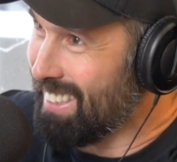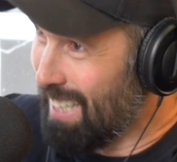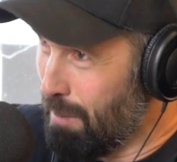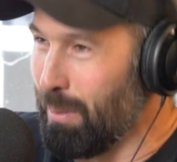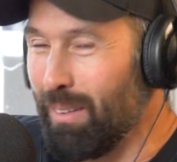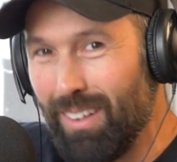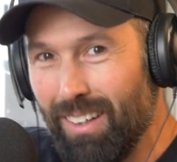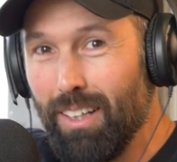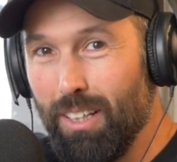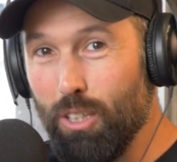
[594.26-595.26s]
up. And
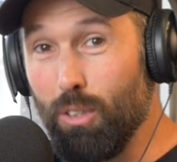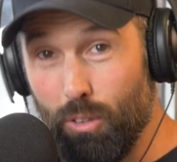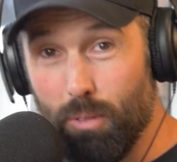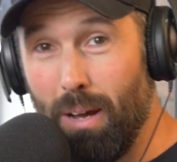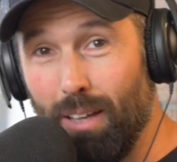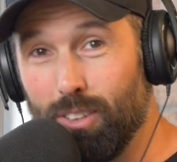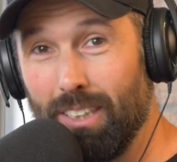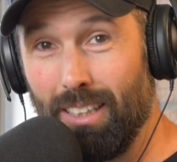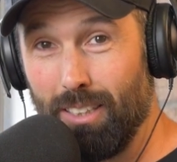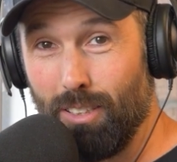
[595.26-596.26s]
you, you may have seen
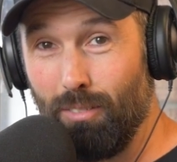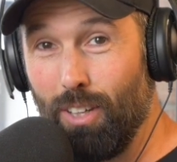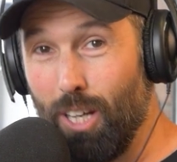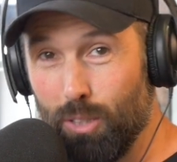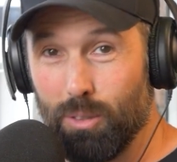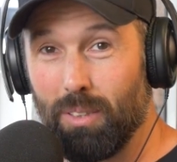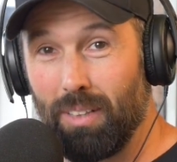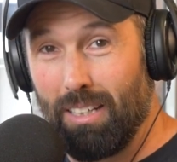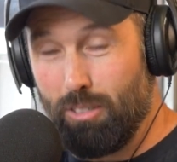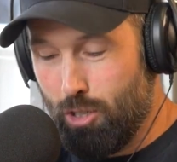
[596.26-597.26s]
this in videos where someone
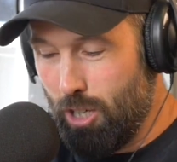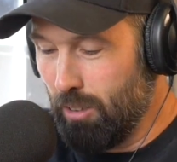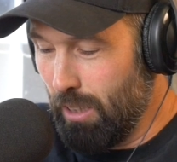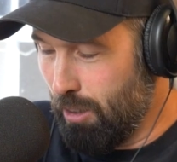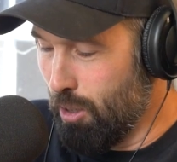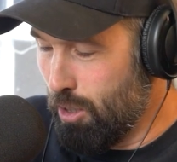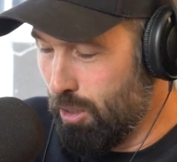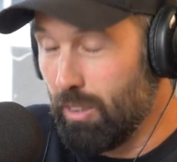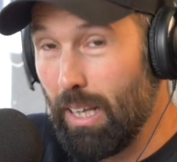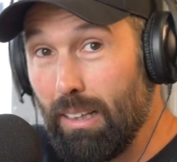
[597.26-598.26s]
gets choked unconscious,
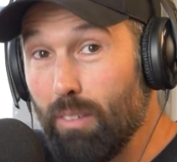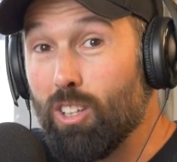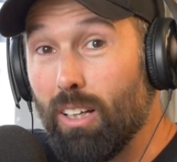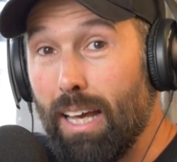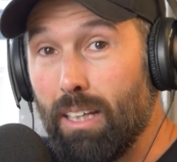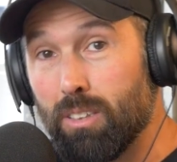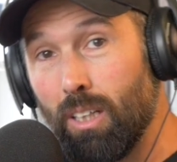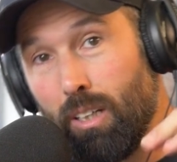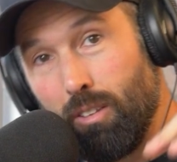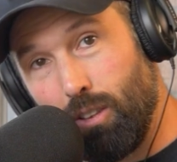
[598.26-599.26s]
and they lift your legs
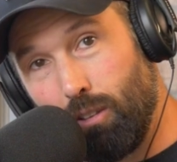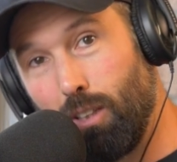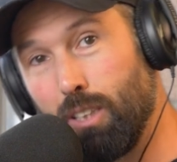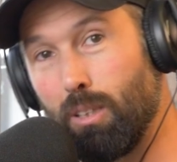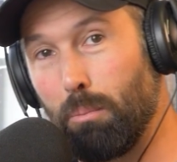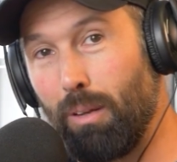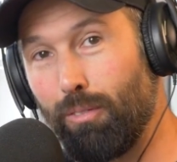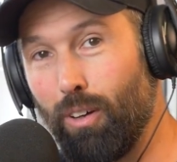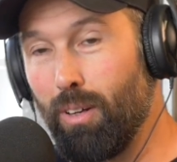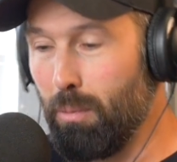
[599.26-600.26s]
to increase the blood flow
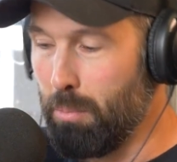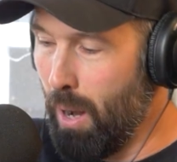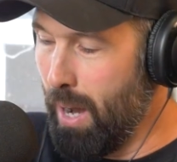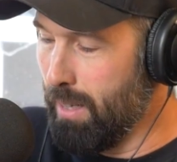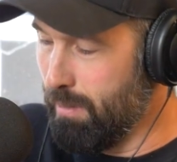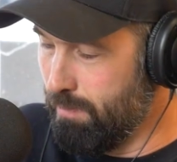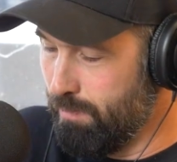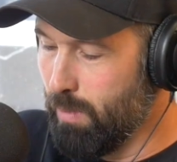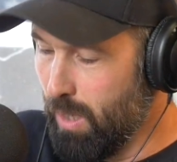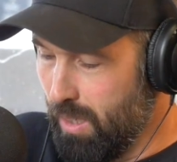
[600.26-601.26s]
to the brain and,
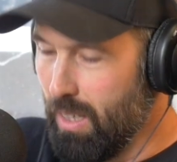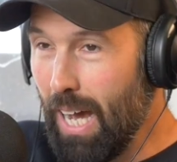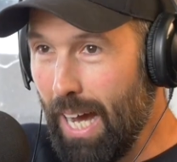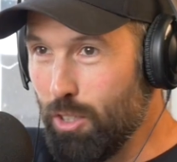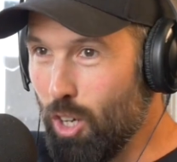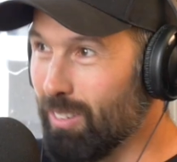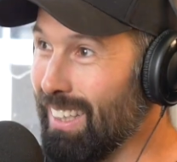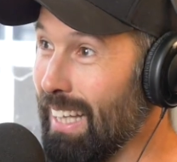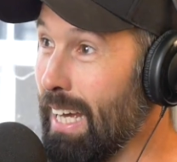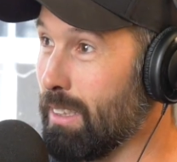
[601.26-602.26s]
and jog the
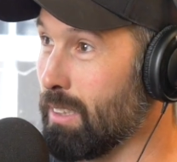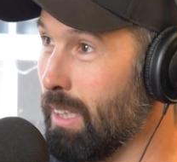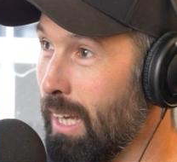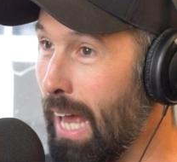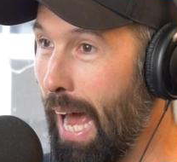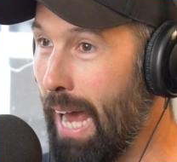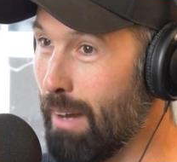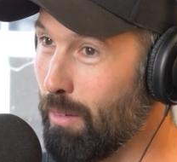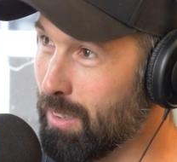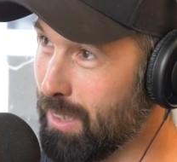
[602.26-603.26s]
legs. And
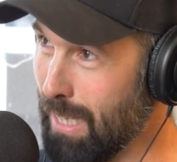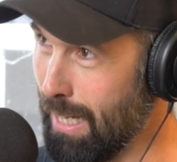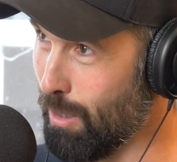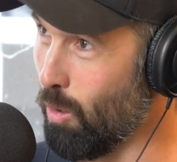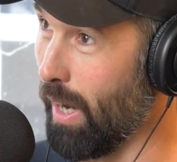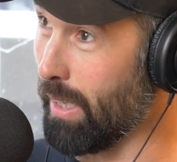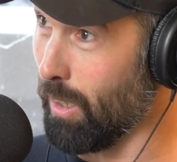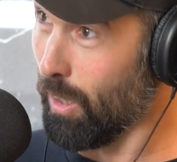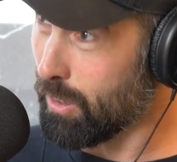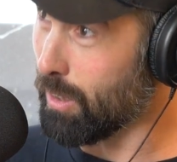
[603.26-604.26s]
everyone's standing quite
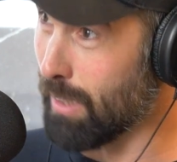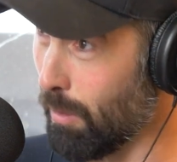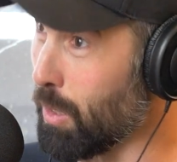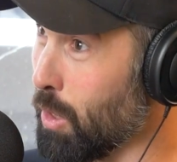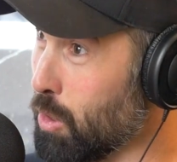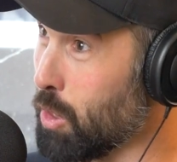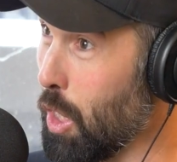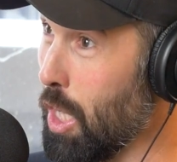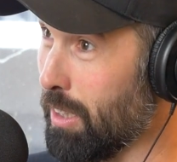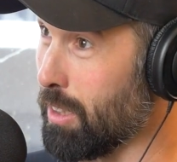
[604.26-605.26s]
close because they were
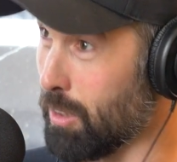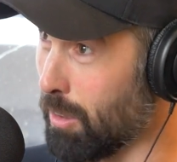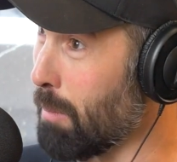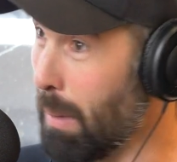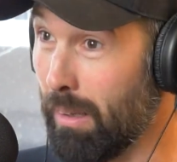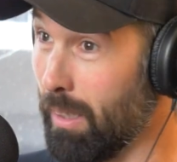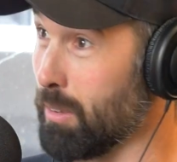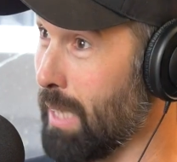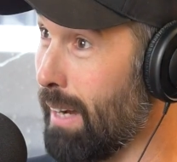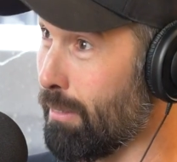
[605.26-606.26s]
concerned, because apparently I was
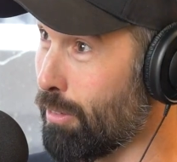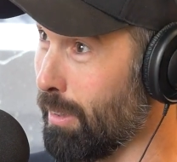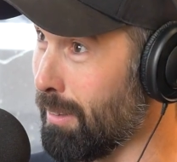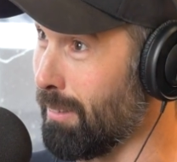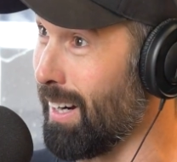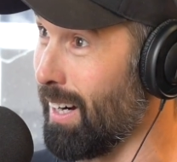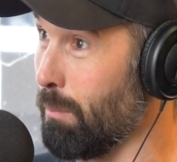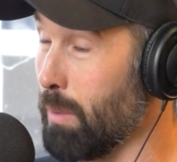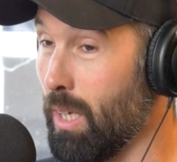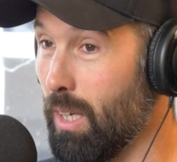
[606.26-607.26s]
out for a little while.
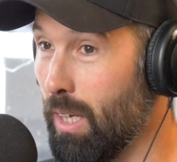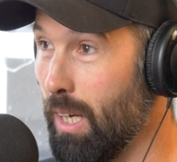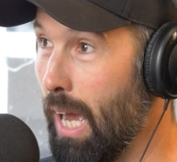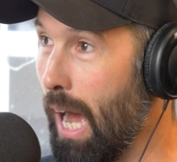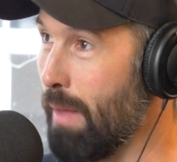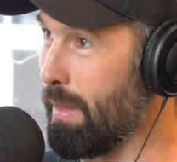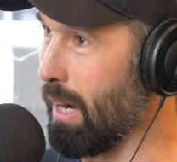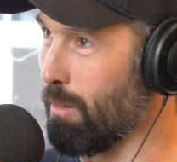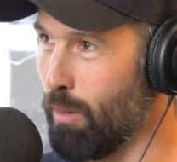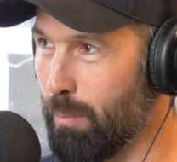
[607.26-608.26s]
And then I
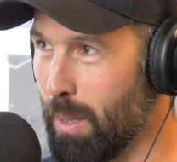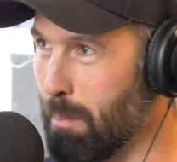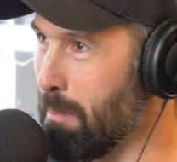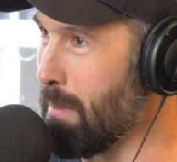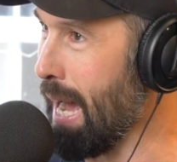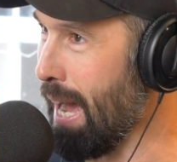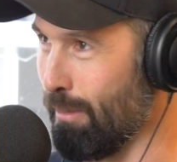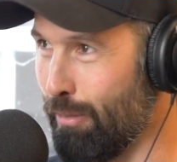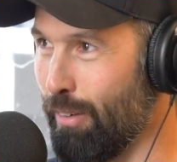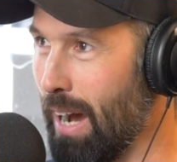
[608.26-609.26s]
ripped a mad
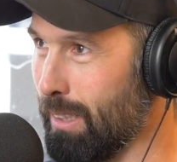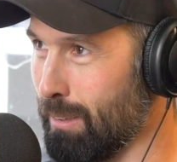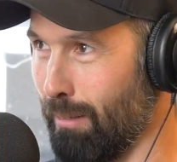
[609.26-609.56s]
fart, just like,